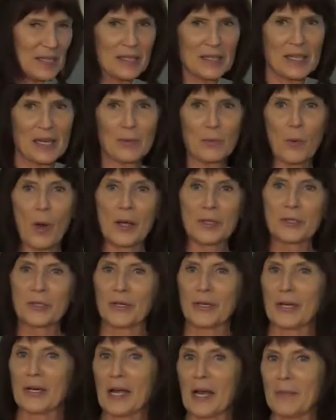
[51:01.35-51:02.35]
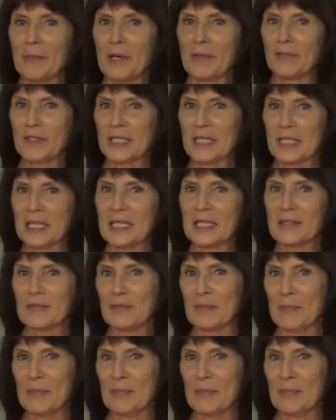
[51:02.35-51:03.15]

the Wanderer Above a Sea of